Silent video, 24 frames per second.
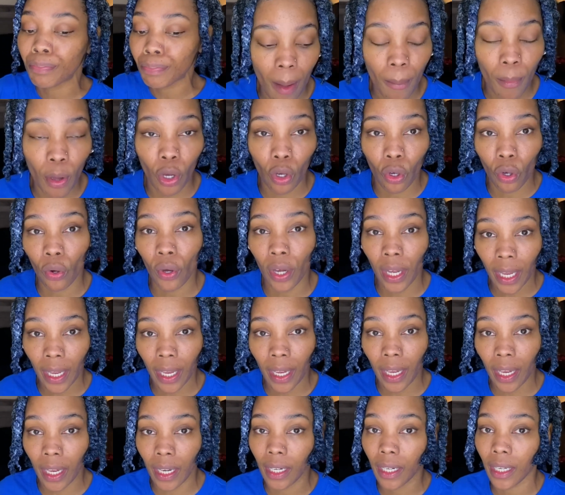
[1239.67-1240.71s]
I'm gonna go
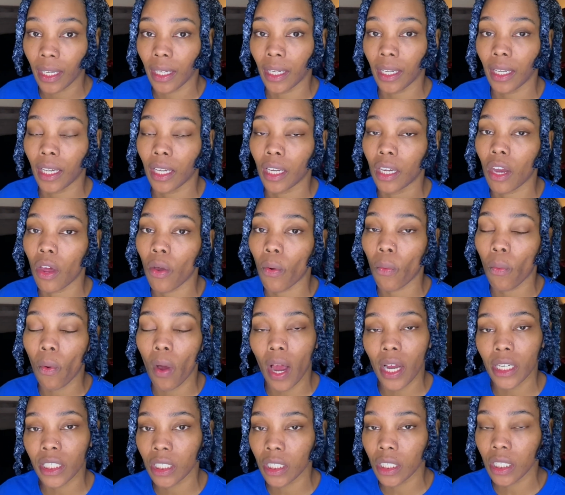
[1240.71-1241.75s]
ahead and
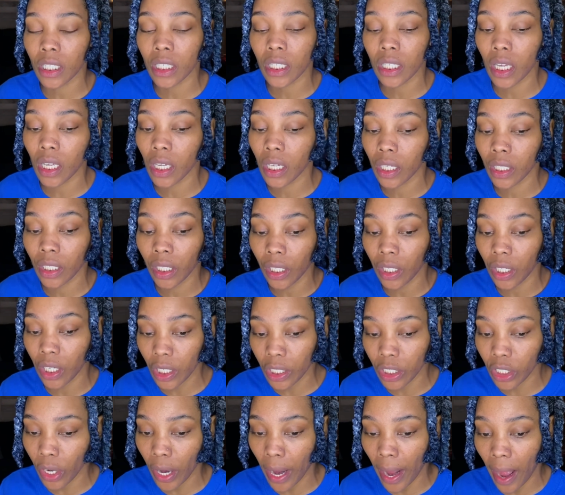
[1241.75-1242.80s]
wash this
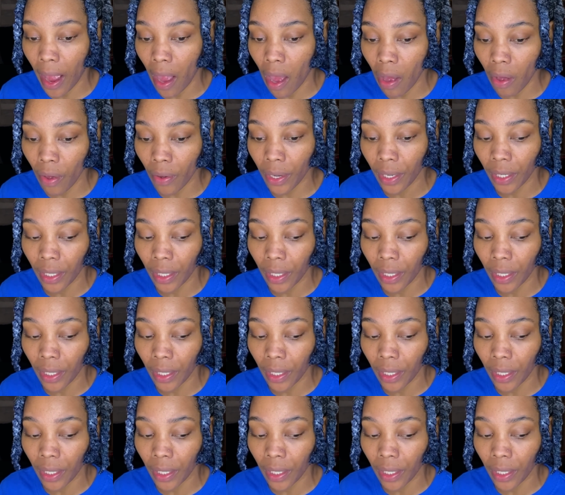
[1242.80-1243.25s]
conditioner out,